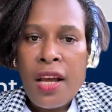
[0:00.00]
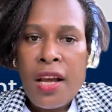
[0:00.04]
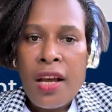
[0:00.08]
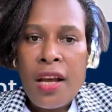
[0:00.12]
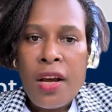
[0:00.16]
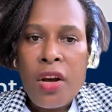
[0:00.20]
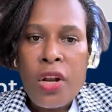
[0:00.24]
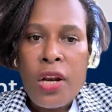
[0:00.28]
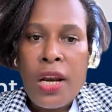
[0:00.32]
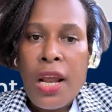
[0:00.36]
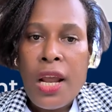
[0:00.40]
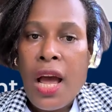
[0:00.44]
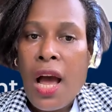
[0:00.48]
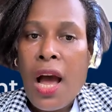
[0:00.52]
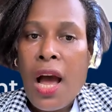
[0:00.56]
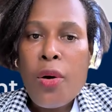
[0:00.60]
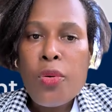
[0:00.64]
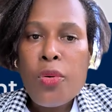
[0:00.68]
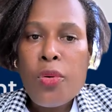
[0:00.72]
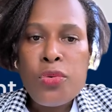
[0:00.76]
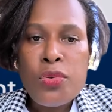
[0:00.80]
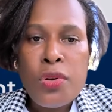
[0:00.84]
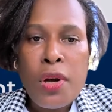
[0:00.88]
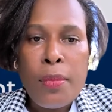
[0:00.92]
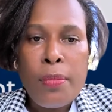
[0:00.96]
on
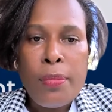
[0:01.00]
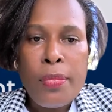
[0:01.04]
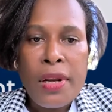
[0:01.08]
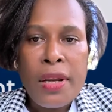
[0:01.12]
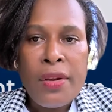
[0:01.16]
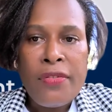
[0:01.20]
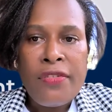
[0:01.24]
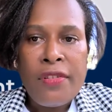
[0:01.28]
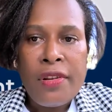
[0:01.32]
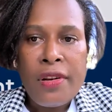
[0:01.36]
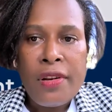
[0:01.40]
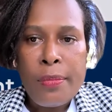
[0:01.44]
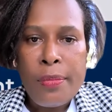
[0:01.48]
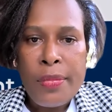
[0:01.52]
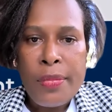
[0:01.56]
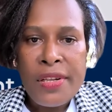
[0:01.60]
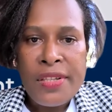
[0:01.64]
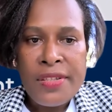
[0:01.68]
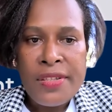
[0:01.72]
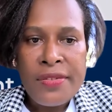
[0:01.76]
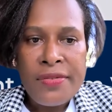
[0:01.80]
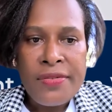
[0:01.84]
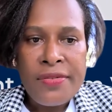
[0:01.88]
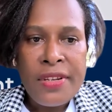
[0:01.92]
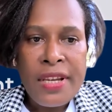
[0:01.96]
how to apply for the
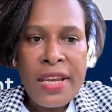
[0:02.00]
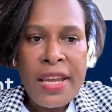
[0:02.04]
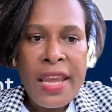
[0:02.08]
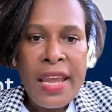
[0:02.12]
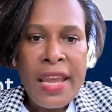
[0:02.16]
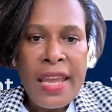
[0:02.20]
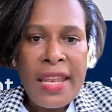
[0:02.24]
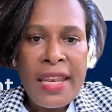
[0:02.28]
Pacific